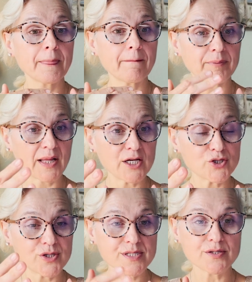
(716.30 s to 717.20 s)

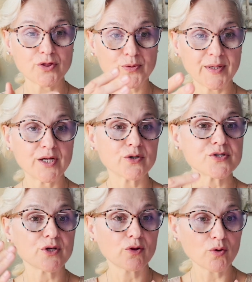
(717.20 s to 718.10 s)
pledges, 3
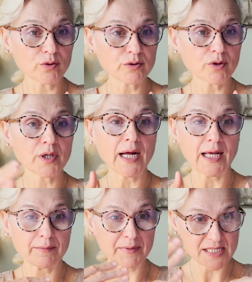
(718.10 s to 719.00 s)
years and longer,
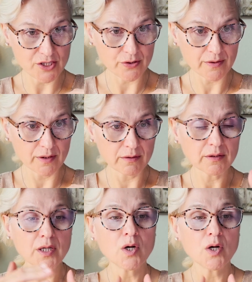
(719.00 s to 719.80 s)
and material,